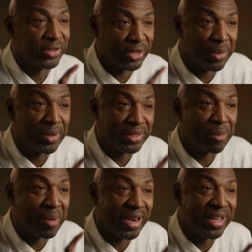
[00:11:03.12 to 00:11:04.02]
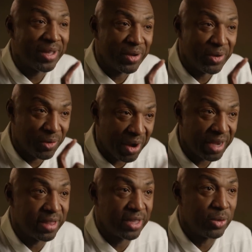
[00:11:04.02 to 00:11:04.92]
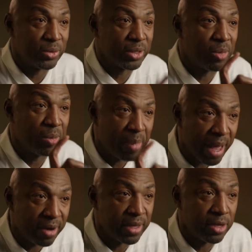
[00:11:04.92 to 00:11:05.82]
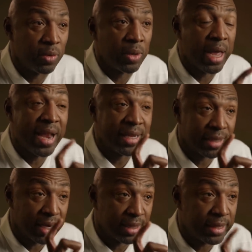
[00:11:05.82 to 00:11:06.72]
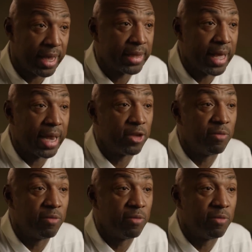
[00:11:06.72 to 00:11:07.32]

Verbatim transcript: there's going to be somebody greater than you, someone better than you. And it's going to take that